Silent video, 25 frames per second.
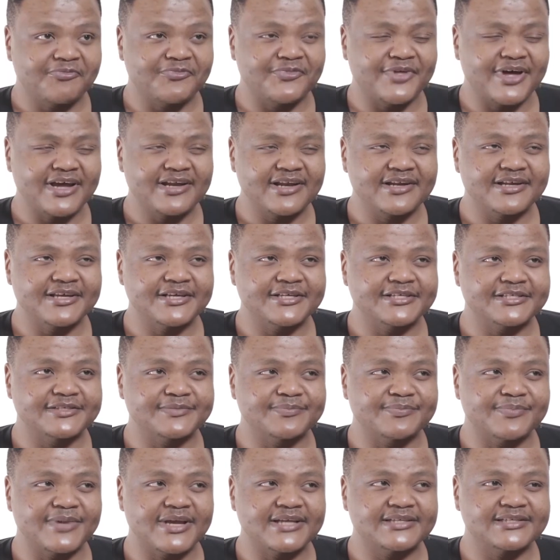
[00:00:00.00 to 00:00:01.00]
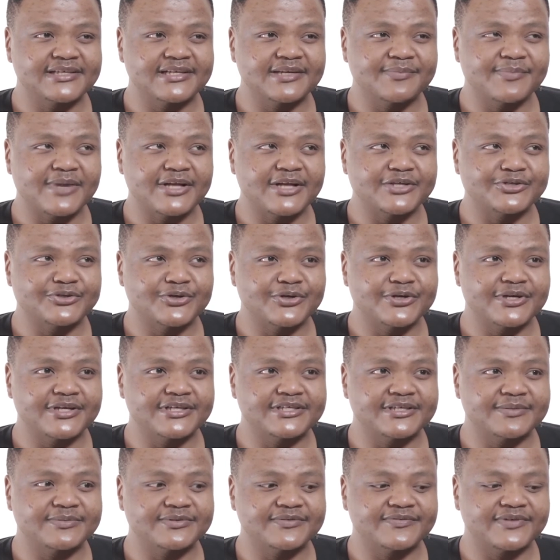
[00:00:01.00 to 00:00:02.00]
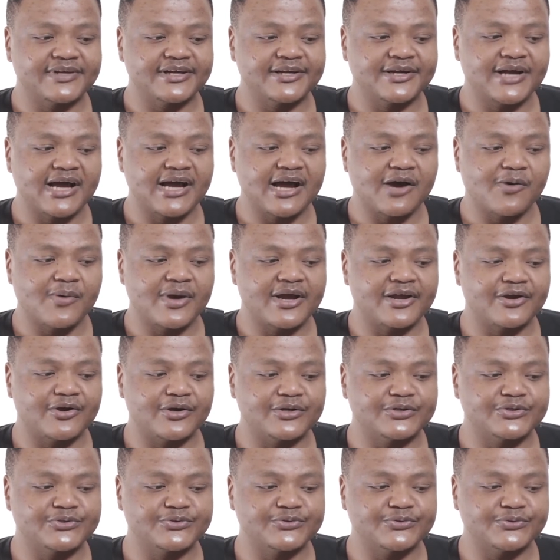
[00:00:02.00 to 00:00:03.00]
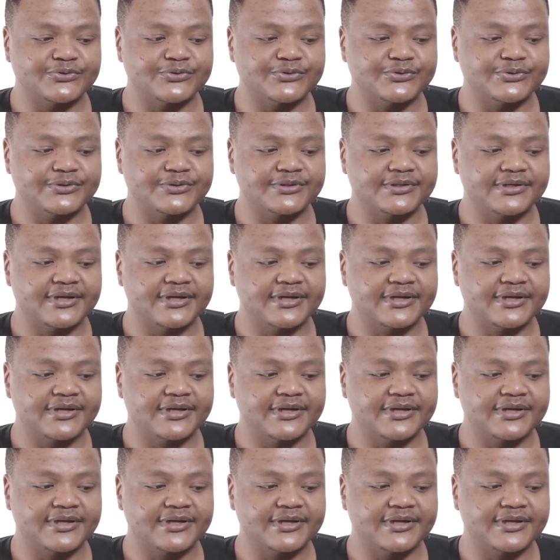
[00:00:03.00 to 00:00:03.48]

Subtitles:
that is basically my journey in terms of like how I got to